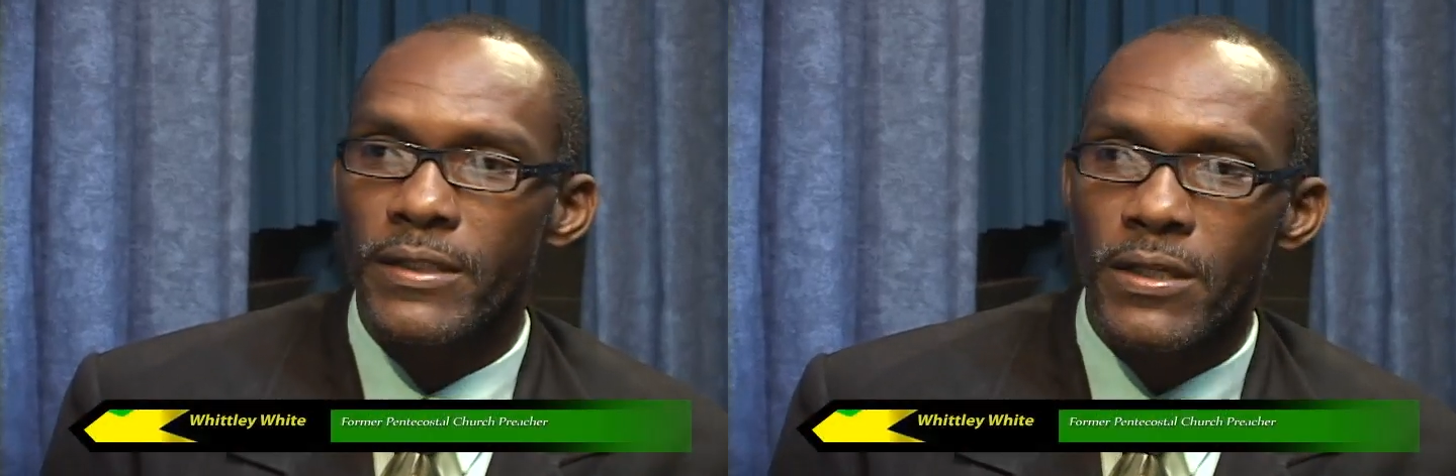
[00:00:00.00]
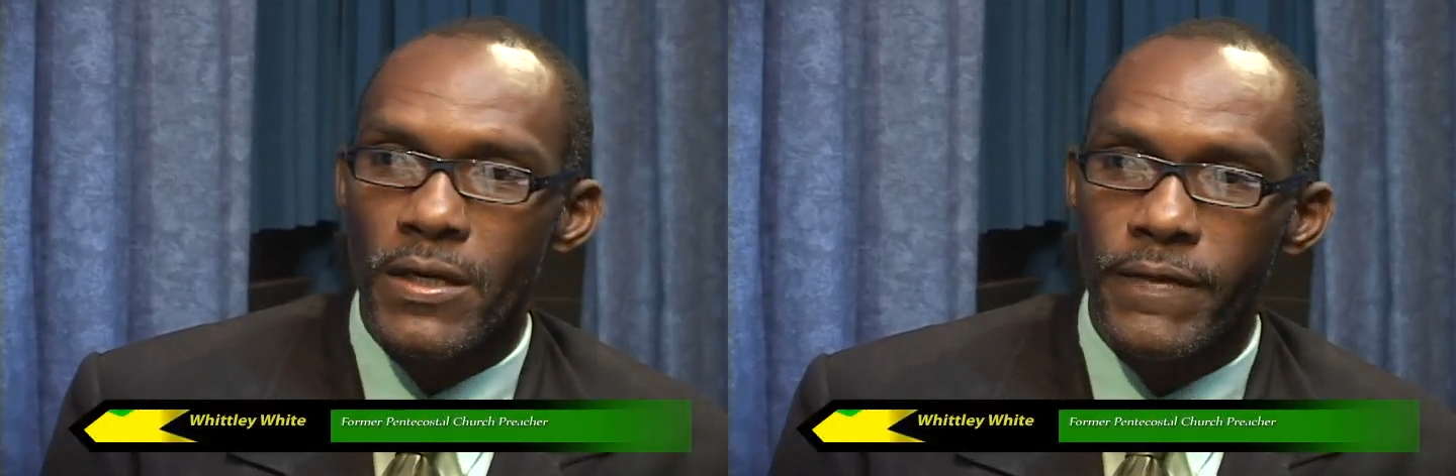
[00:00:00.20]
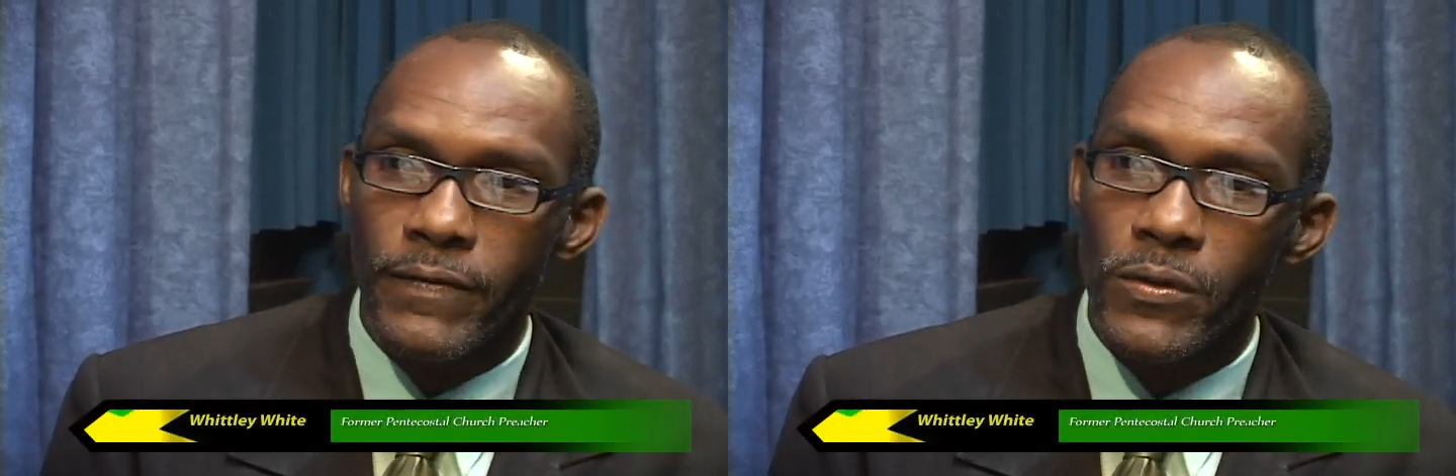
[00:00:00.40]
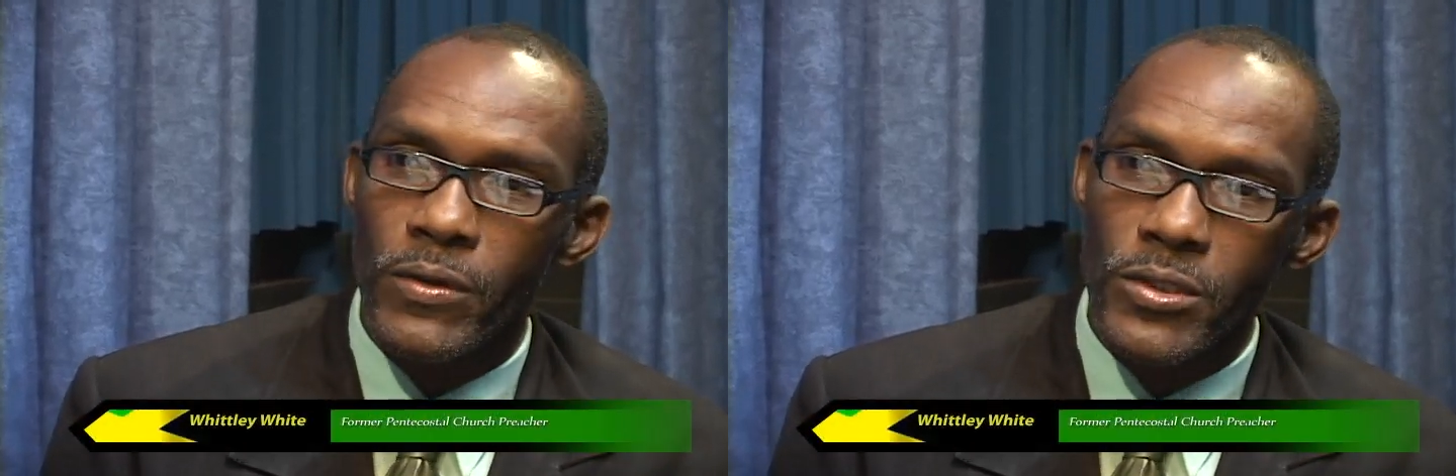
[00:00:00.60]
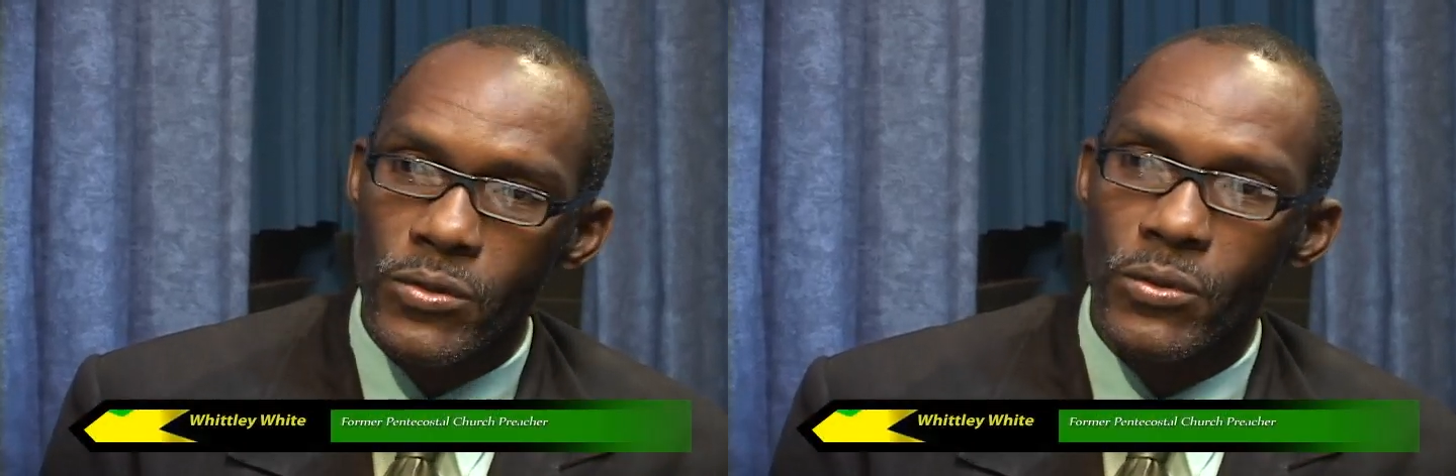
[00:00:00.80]
34
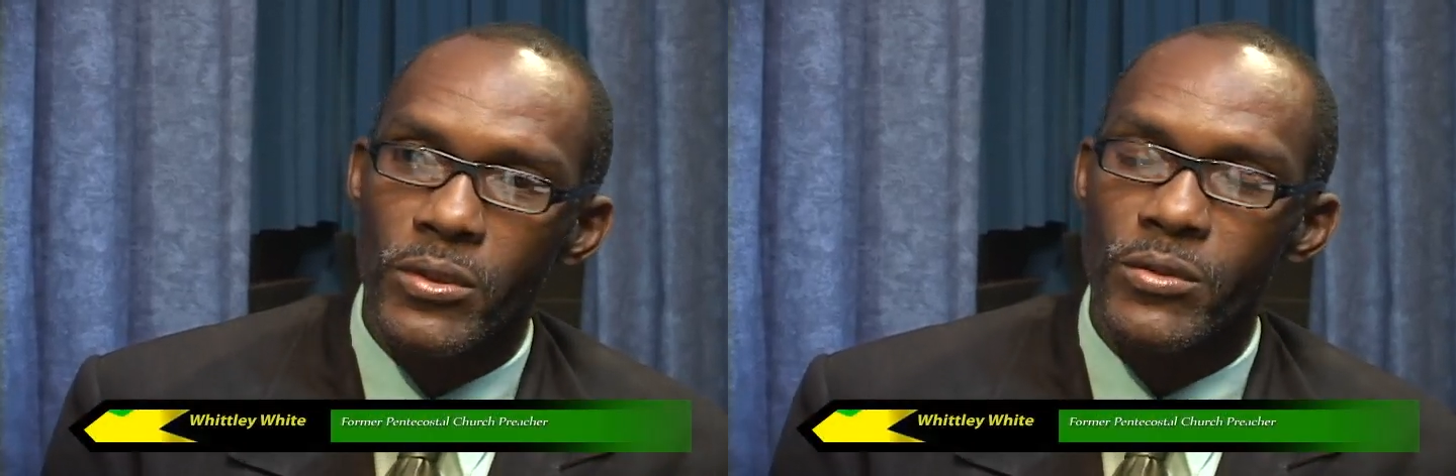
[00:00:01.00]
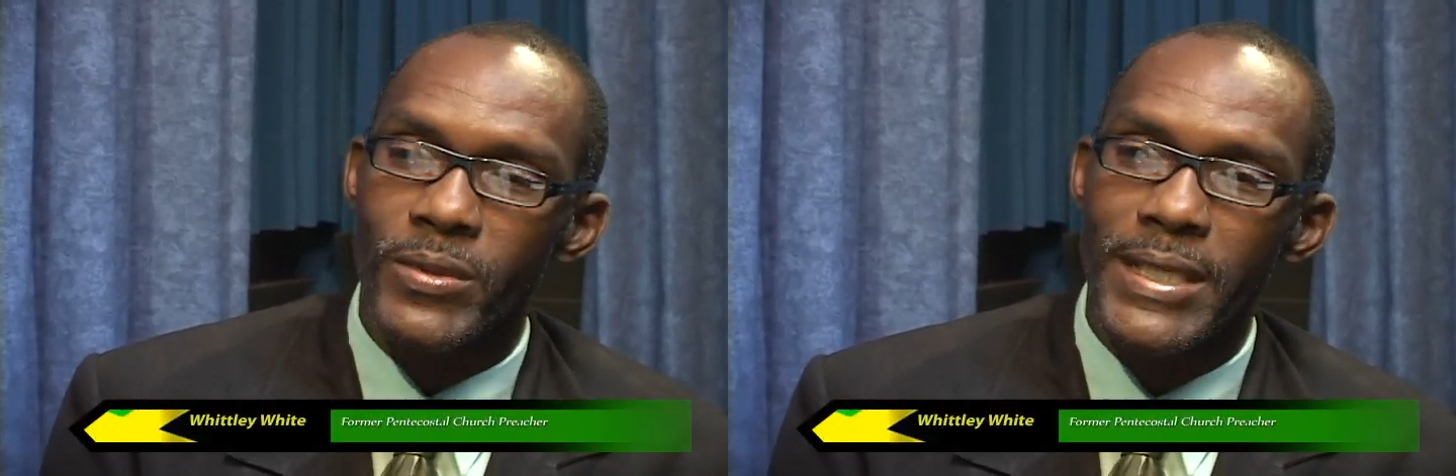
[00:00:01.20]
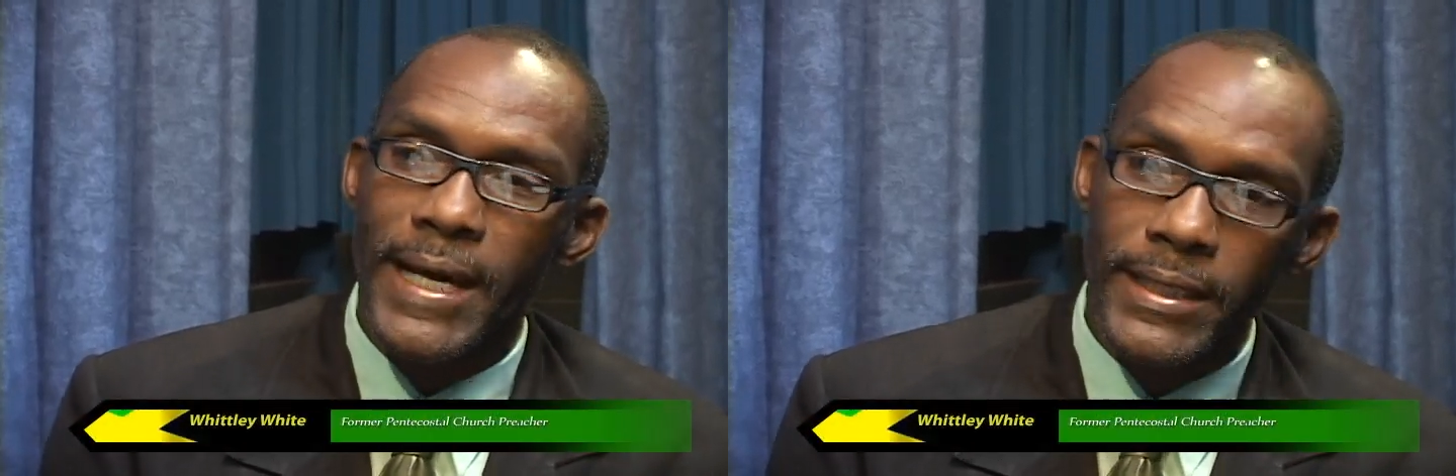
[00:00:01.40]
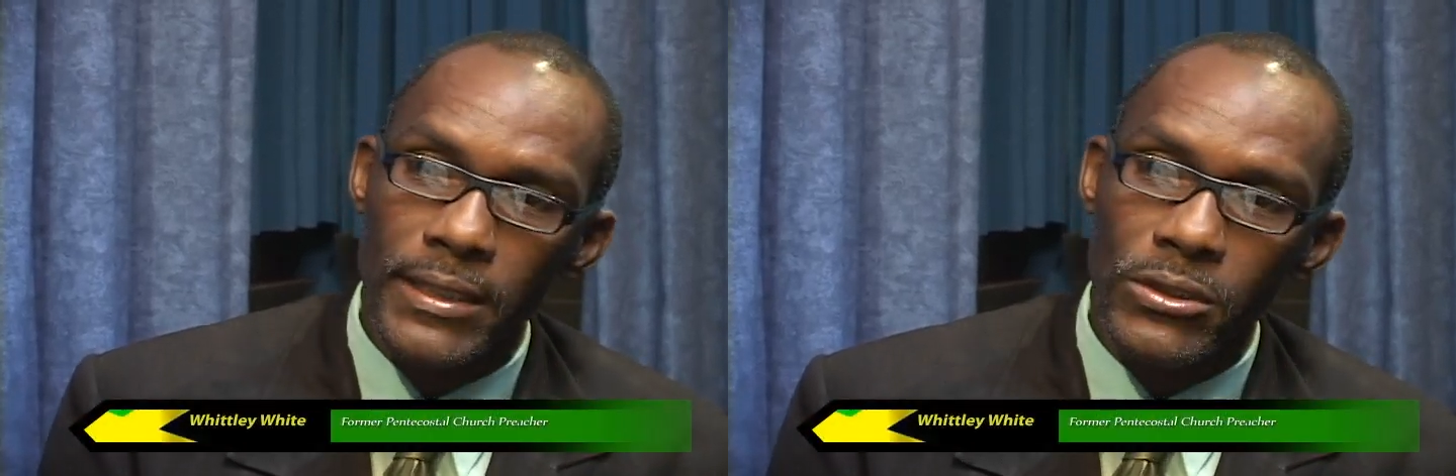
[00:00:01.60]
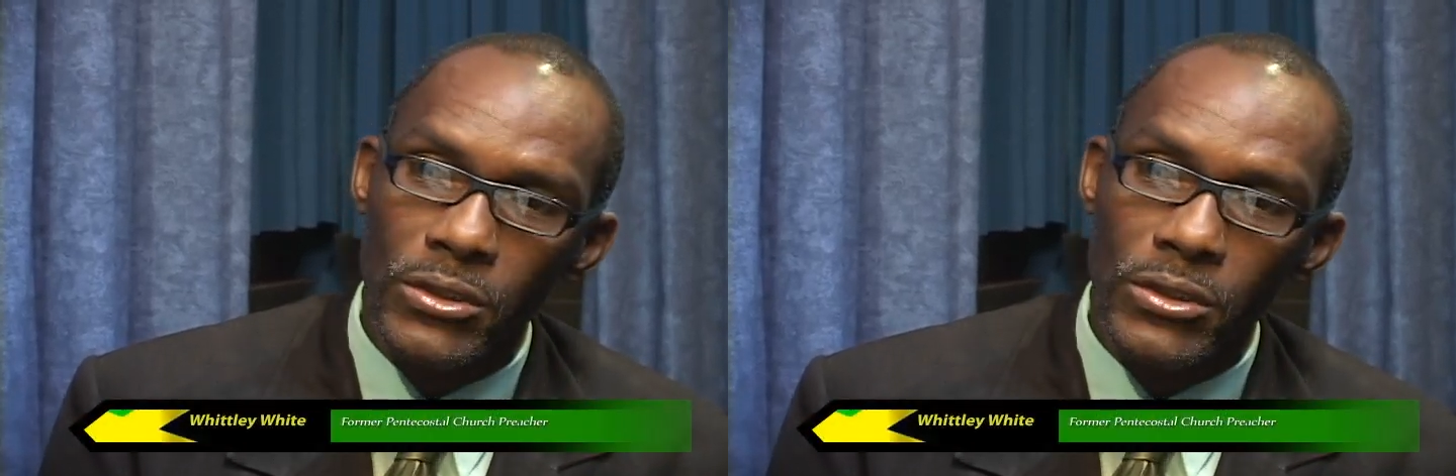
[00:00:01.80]
souls was added